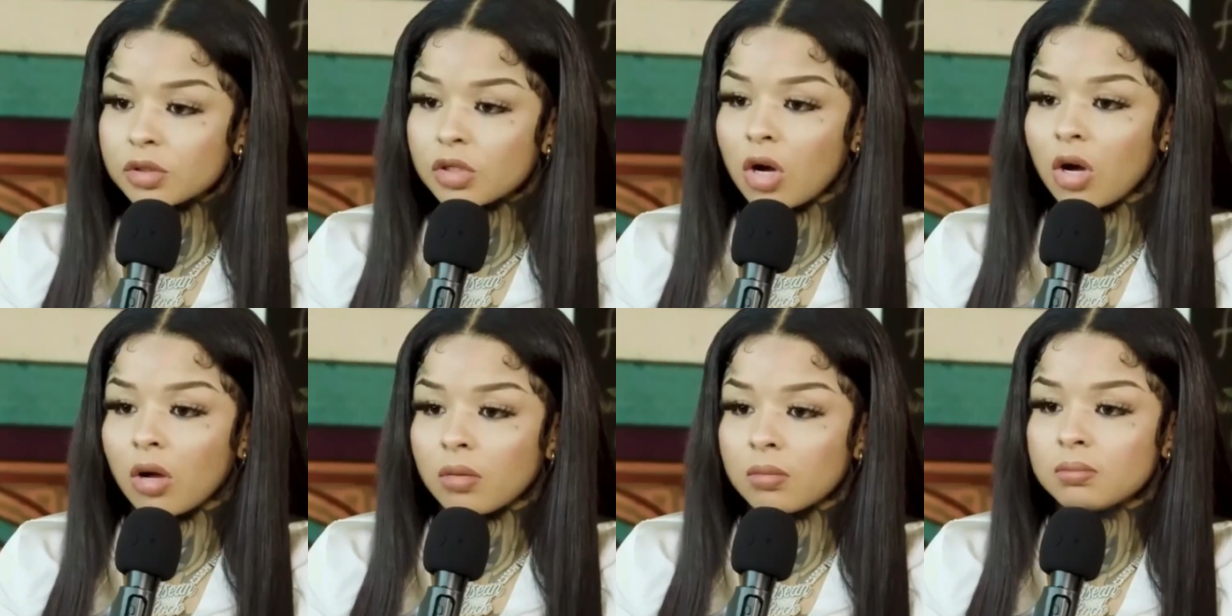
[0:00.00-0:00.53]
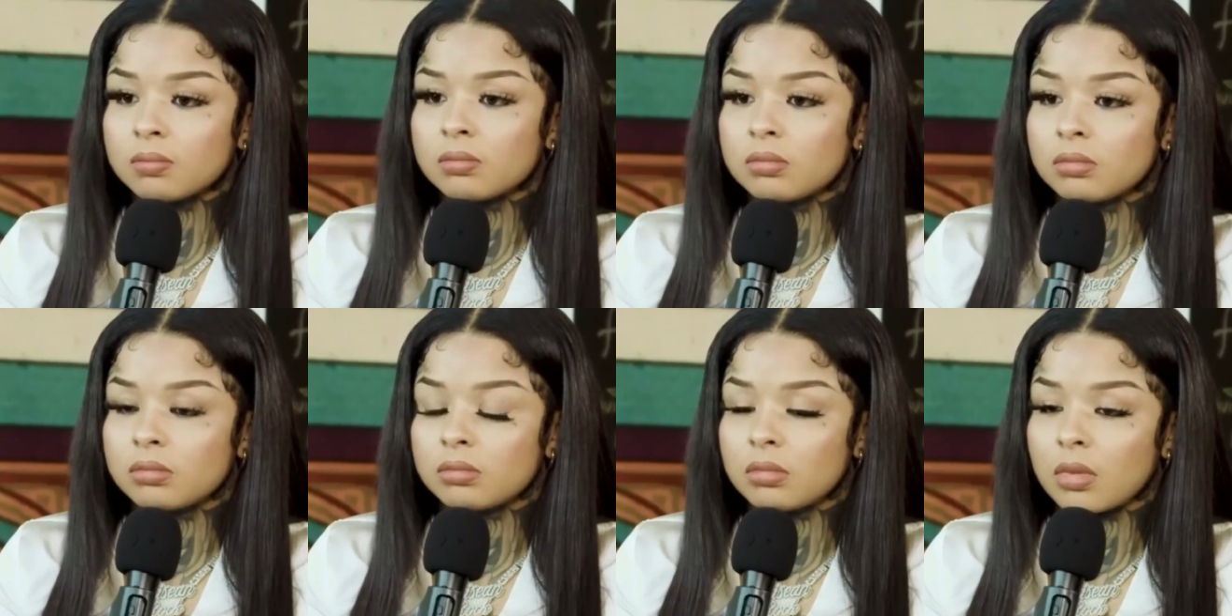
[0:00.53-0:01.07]
There were a lot of
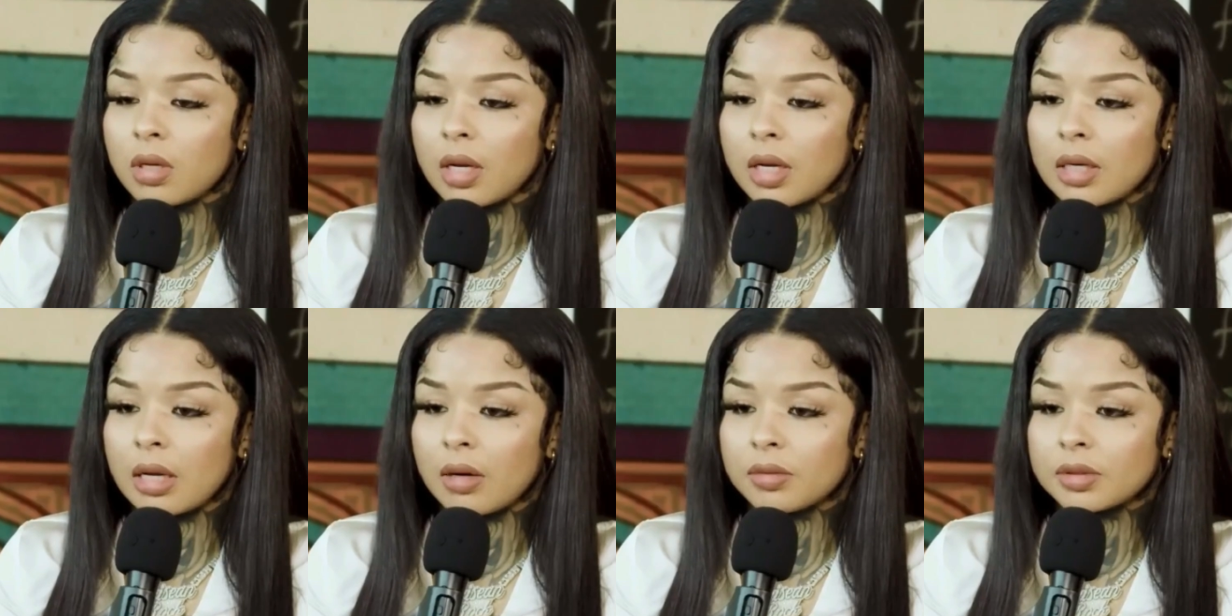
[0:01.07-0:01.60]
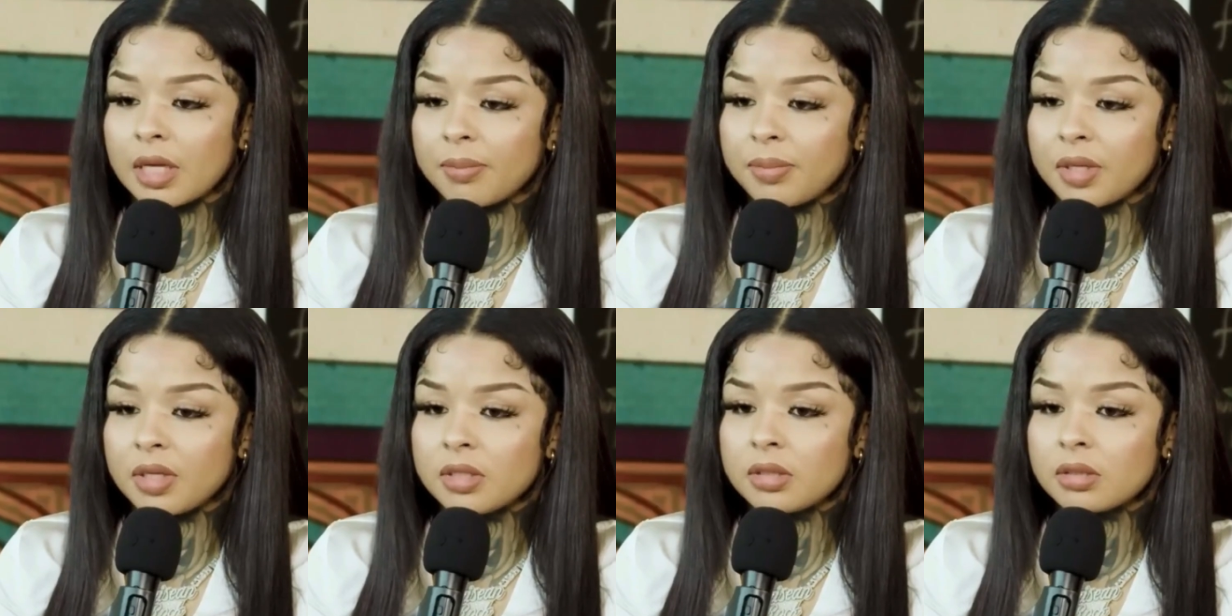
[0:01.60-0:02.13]
thoughts on the internet
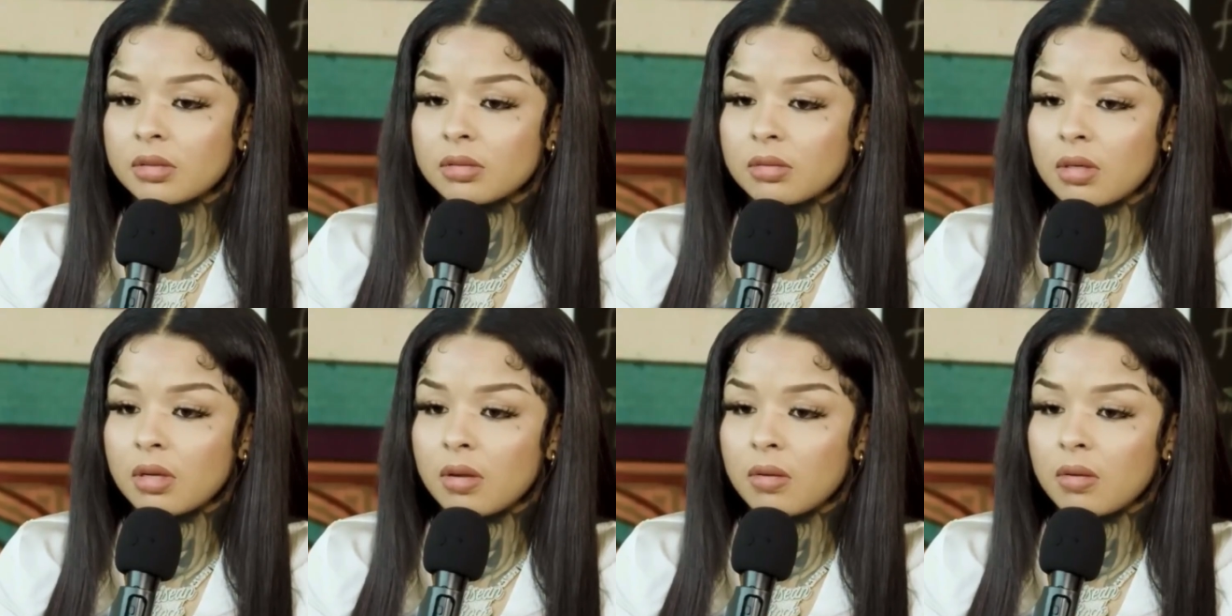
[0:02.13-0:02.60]
once Cyan